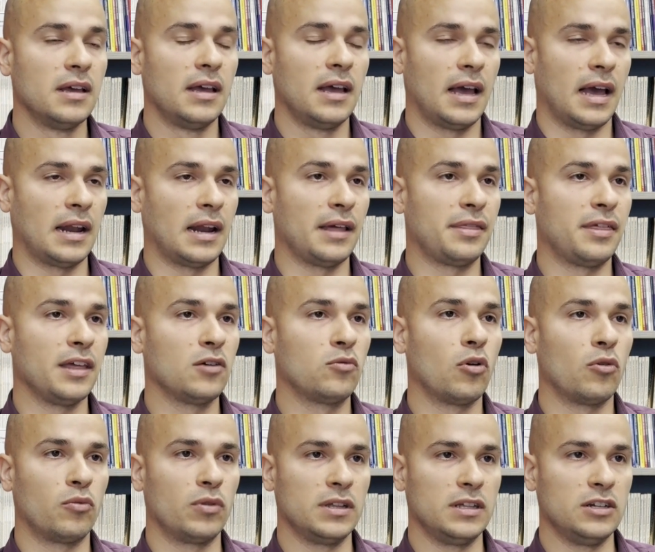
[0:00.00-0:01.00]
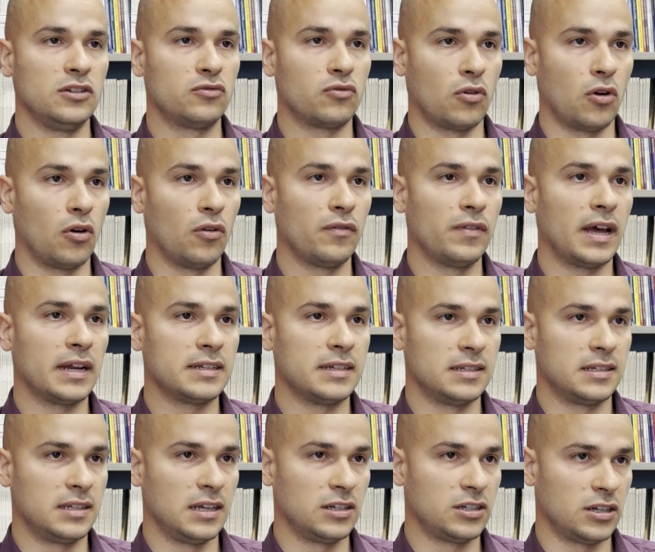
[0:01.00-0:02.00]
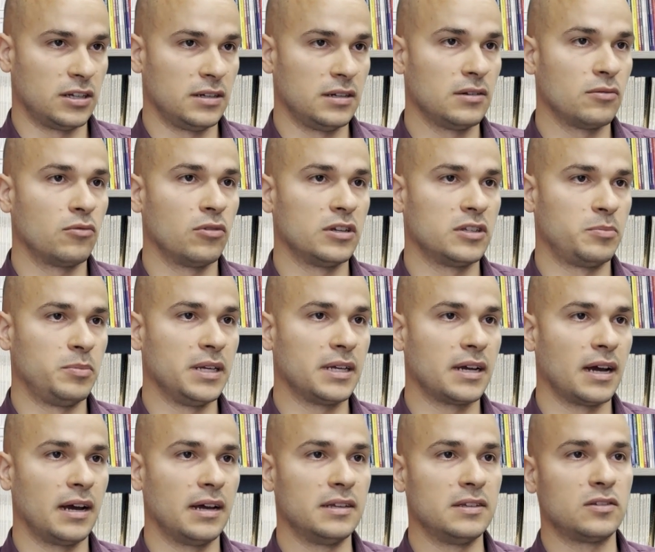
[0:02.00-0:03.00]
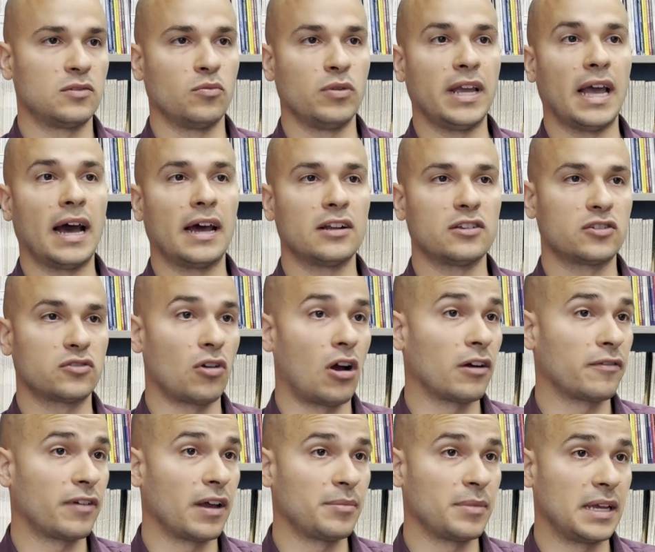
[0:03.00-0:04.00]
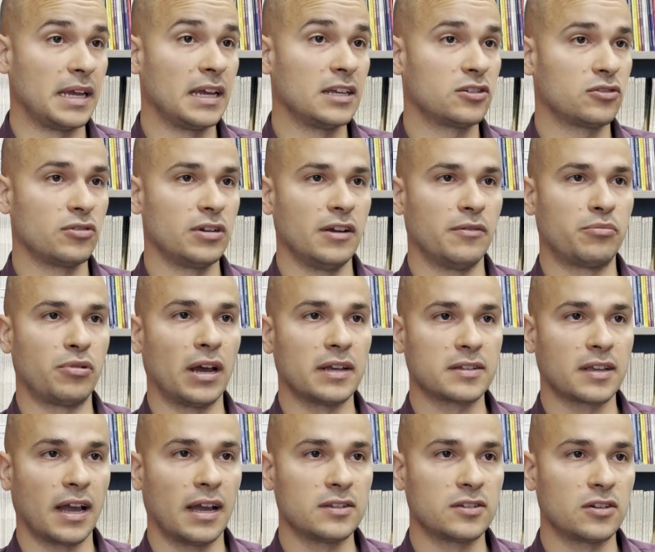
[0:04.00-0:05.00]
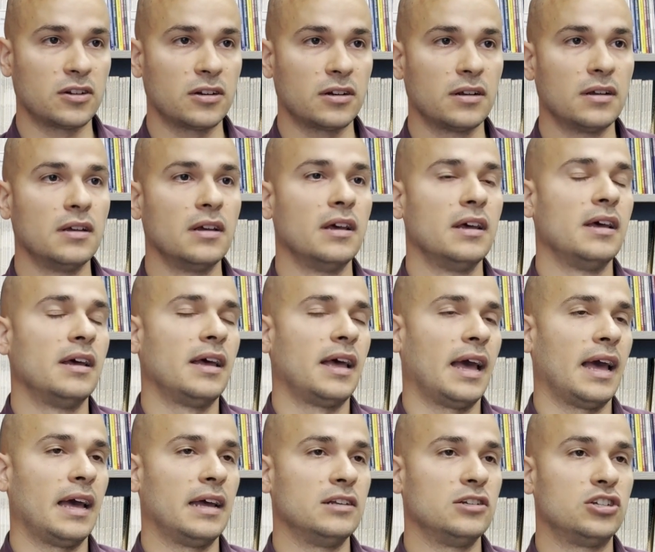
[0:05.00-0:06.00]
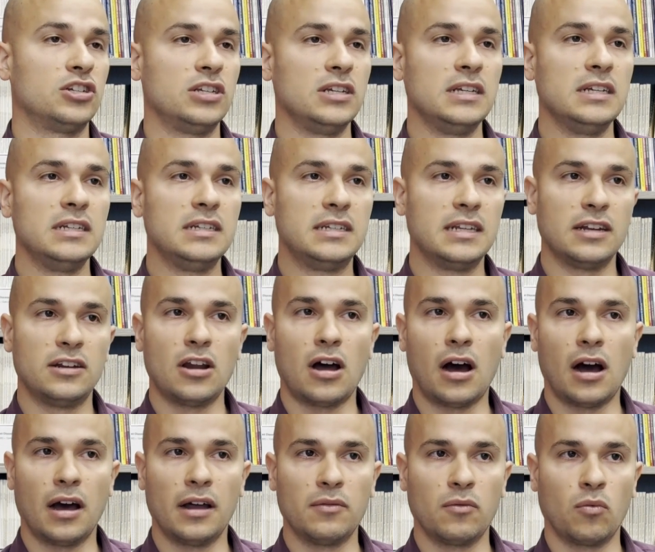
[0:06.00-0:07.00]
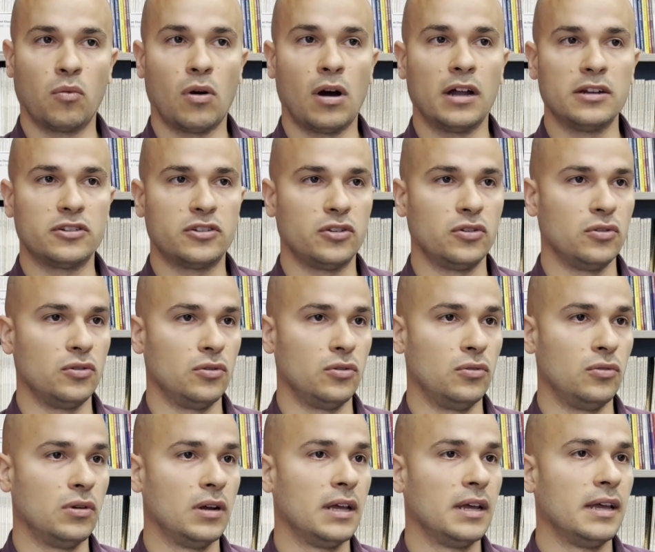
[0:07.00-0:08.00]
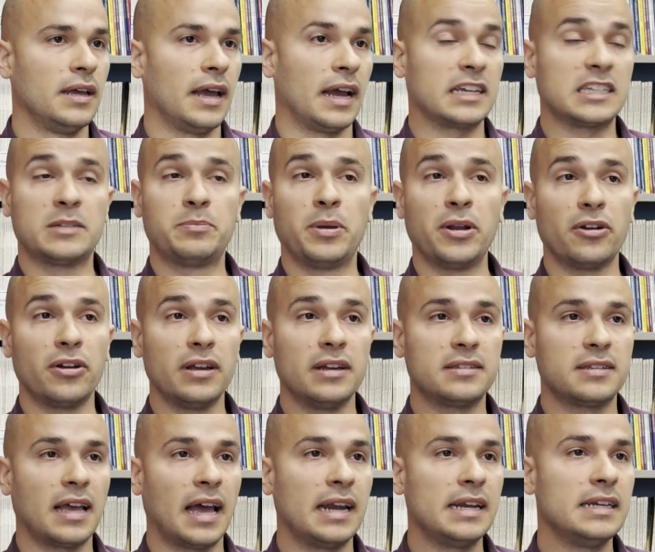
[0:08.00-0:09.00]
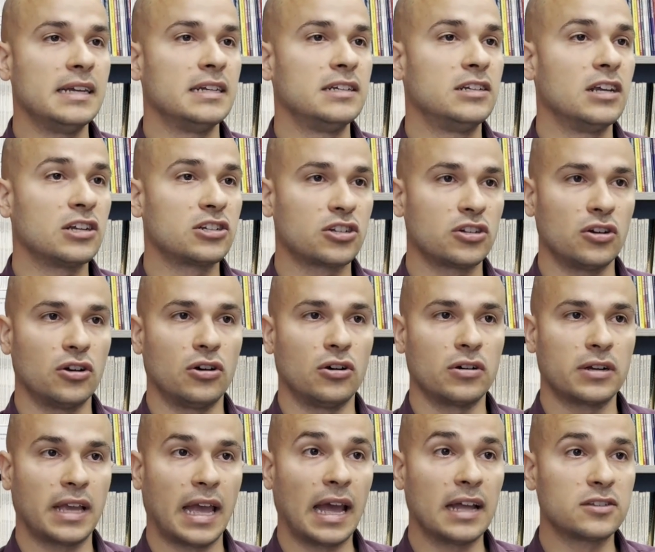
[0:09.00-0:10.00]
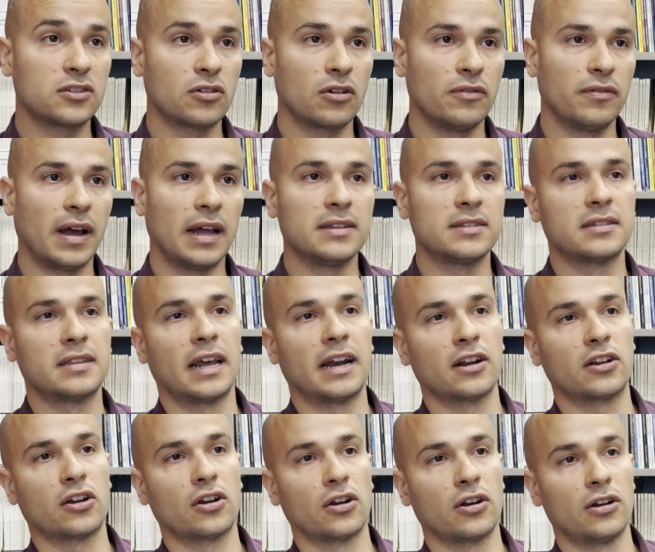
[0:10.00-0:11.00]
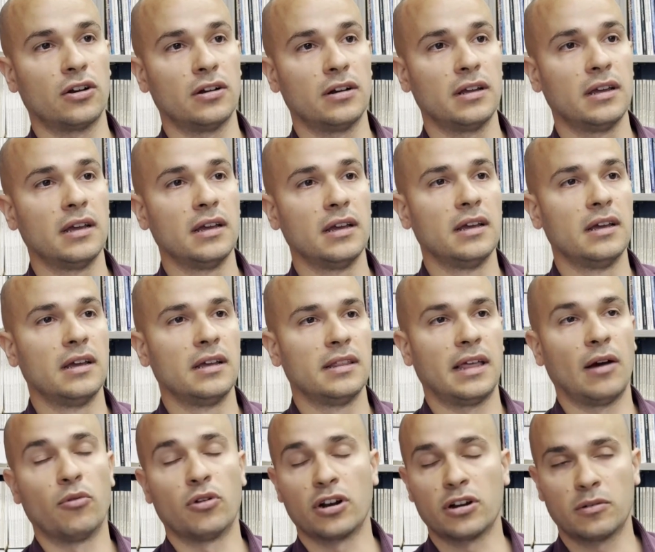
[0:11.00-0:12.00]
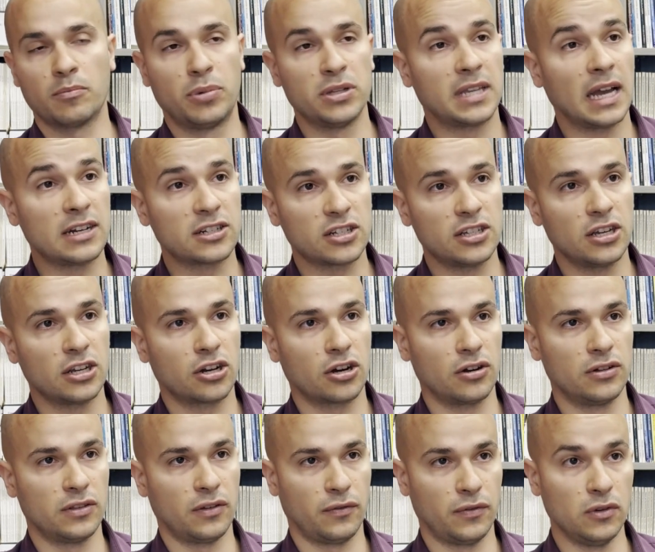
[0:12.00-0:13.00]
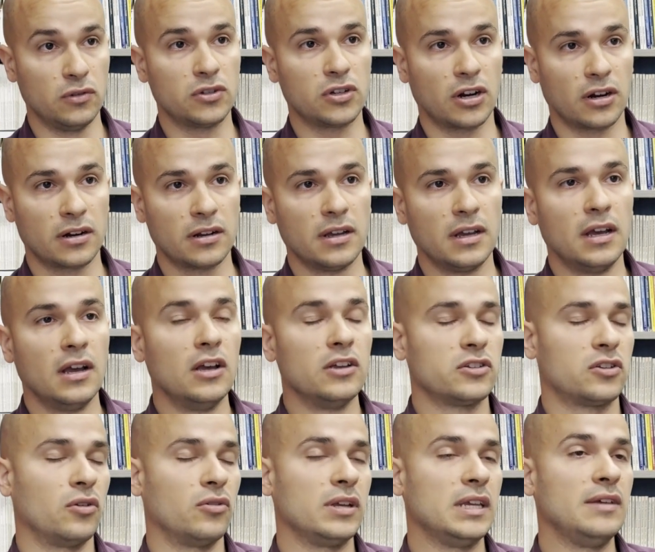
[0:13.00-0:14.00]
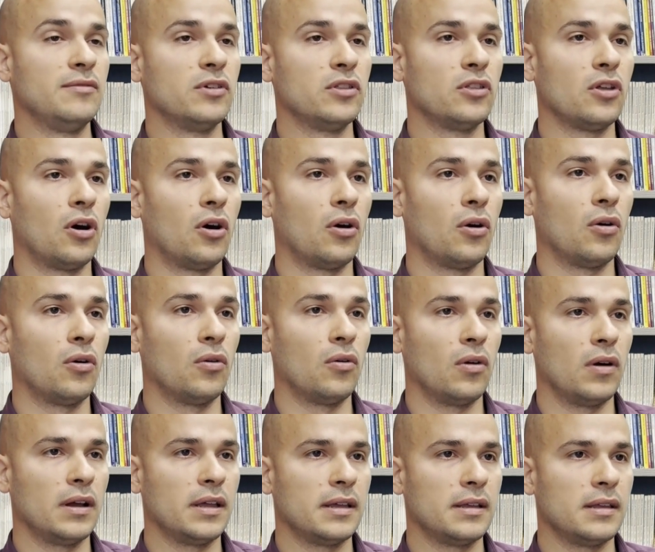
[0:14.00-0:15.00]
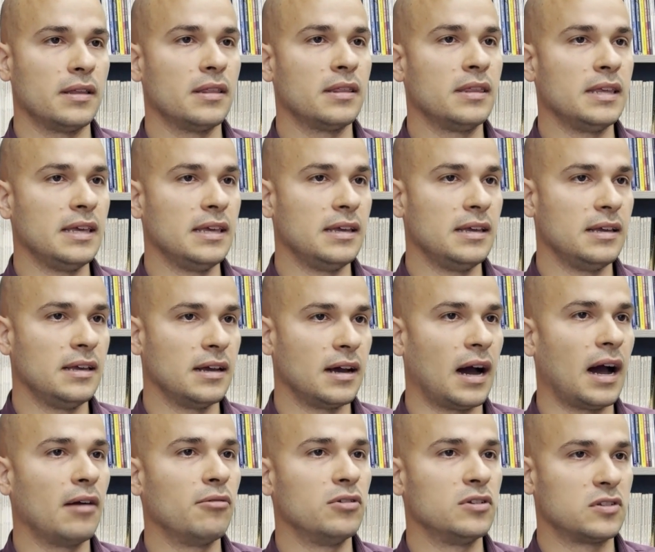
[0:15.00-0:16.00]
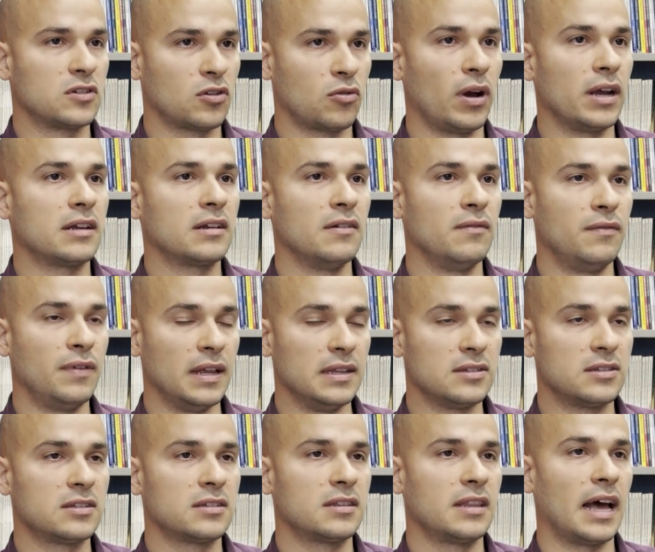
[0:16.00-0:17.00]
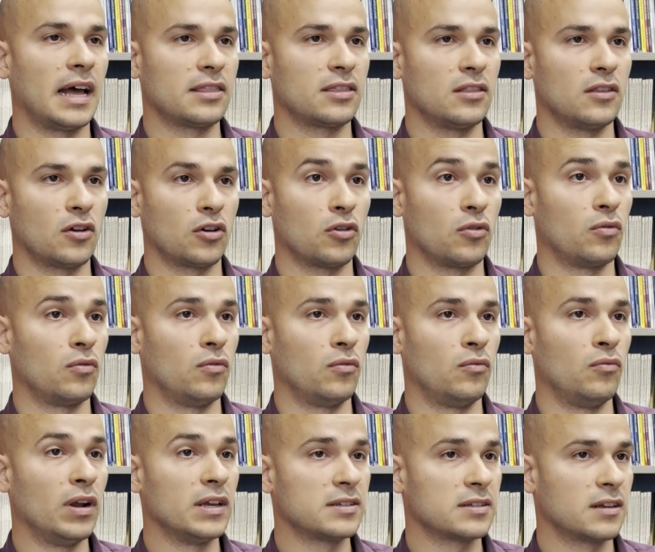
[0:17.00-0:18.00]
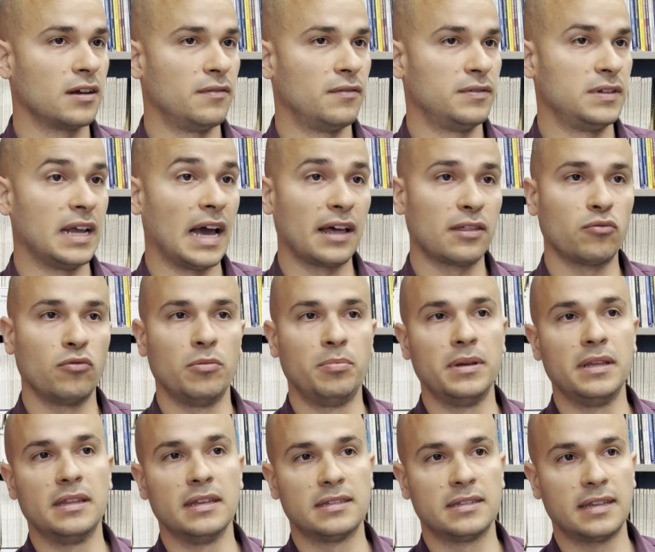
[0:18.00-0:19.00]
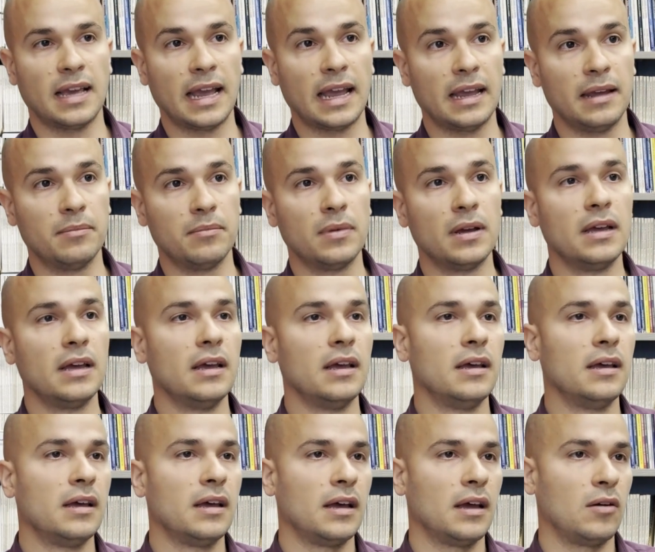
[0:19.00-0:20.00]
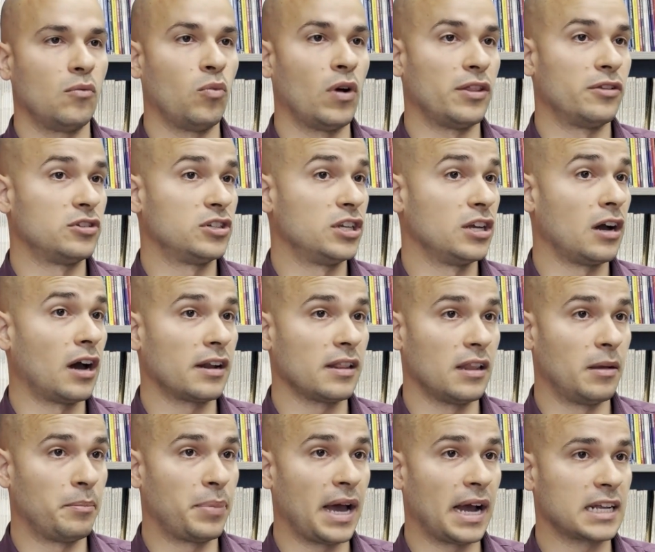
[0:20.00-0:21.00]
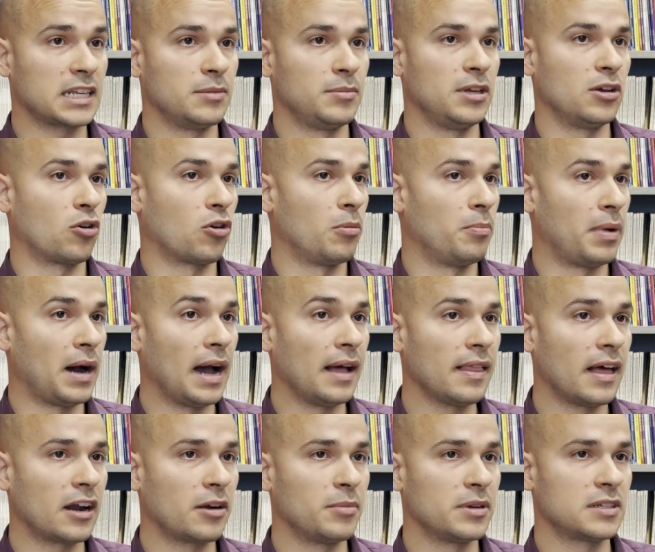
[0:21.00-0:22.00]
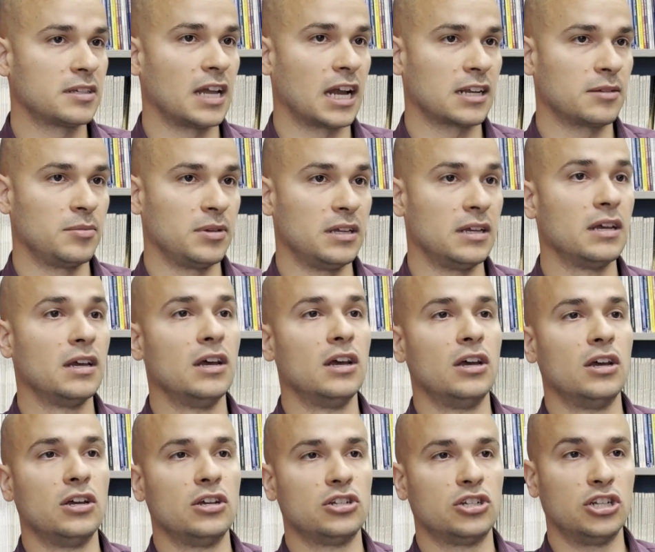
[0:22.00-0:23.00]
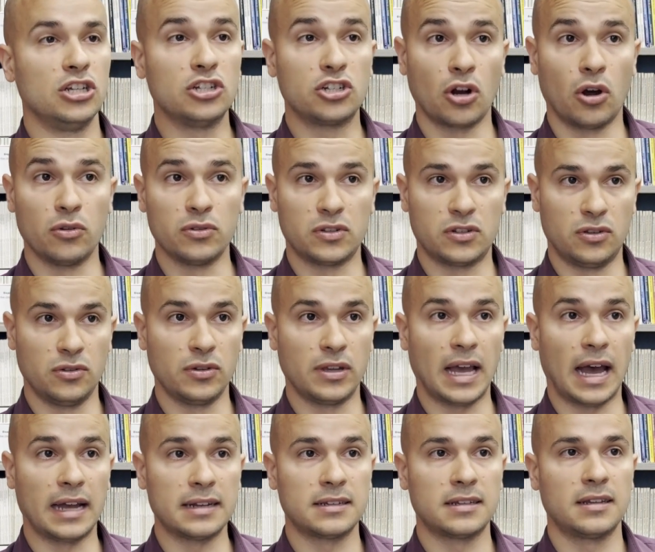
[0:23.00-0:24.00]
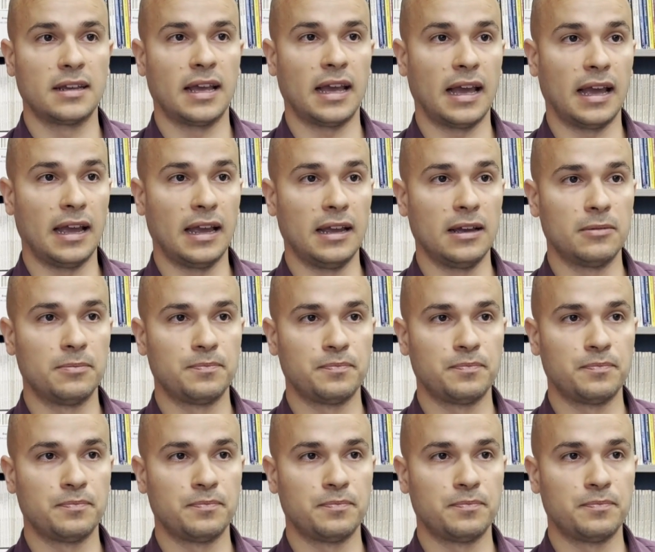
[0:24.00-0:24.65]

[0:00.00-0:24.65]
And I think what really drove that decision was because we had a strong family history of breast cancer, and she did not want to experience any additional cancer events that occurred that would potentially occur in the future. So even though I was quite convinced that her risk of death would be the same whether she got a lumpectomy or a bilateral mastectomy, she chose to get a